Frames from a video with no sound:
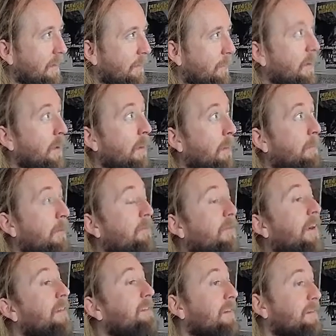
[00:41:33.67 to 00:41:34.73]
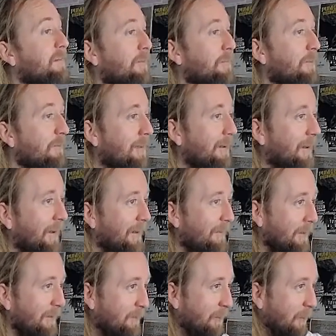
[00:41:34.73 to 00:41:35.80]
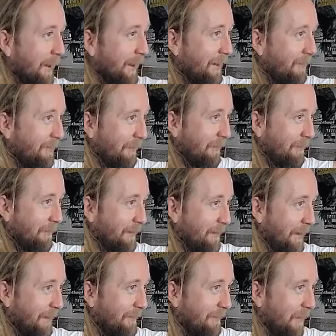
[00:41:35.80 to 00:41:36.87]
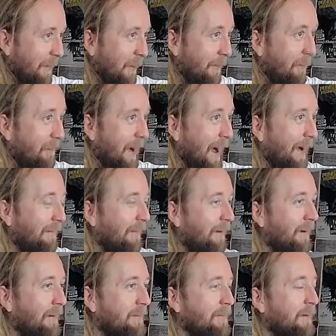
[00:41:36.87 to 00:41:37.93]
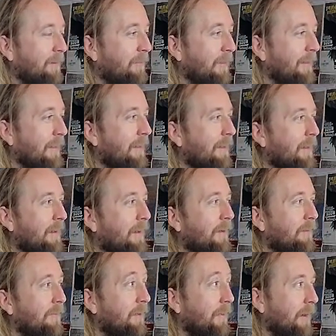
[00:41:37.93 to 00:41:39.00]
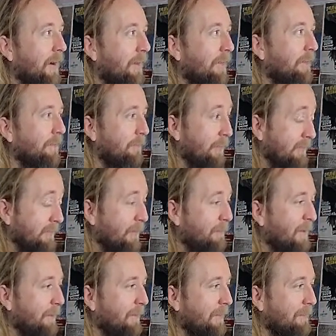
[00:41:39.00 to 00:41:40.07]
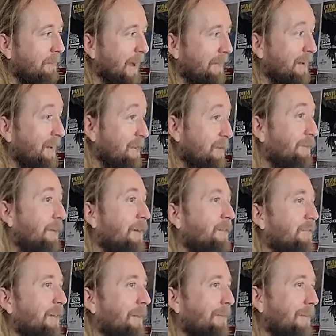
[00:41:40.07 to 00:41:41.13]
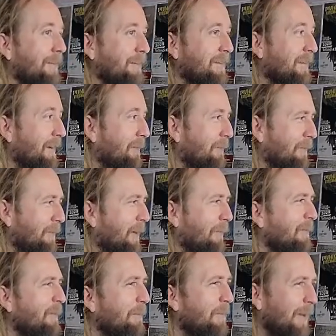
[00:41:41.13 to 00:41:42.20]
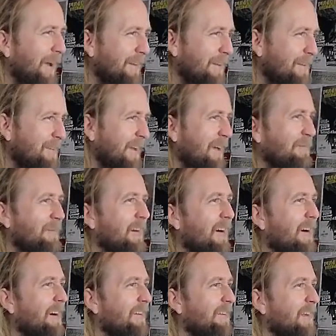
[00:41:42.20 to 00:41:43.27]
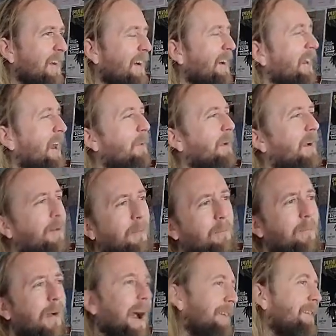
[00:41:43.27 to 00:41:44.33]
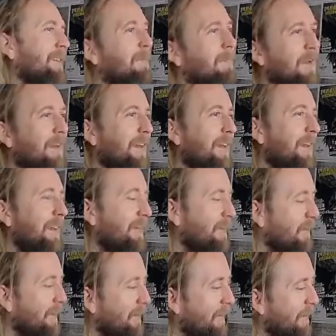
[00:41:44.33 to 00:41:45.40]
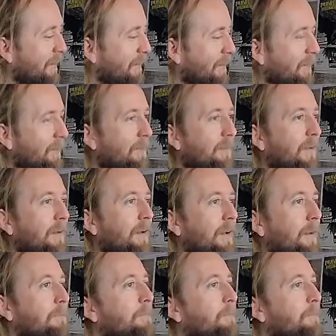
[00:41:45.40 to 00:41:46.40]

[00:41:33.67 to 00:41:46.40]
it prevents us from moving ahead because we're waiting for them to get all the backlog stuff, and then for some people in the band, it gets frustrating because it's like, fuck, we've been playing these same songs. Now we got to go back to the beginning and do it all over again.